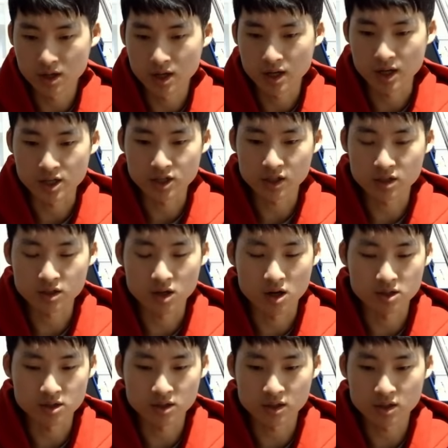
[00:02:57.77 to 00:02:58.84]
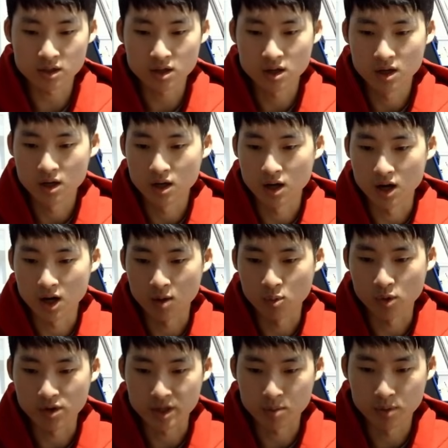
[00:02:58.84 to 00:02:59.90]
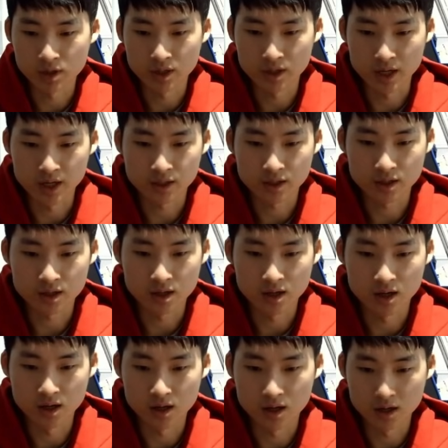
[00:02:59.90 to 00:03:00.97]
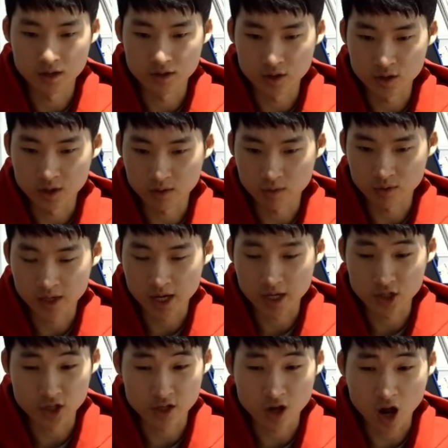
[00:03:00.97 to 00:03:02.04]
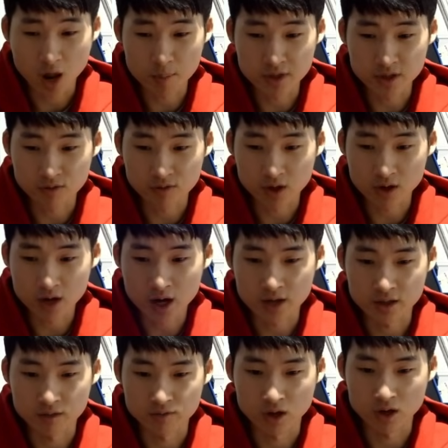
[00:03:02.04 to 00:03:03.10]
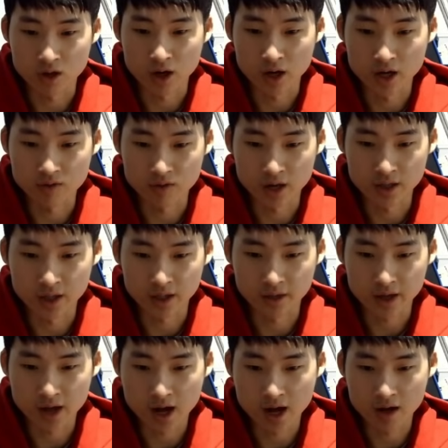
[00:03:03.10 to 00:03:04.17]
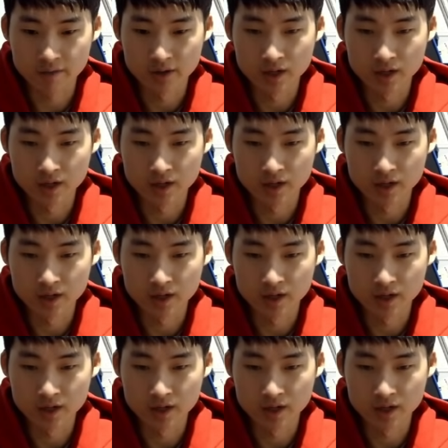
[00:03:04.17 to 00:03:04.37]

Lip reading: And I see this constantly, where they put like unit that should not be in the front line, right? Like they have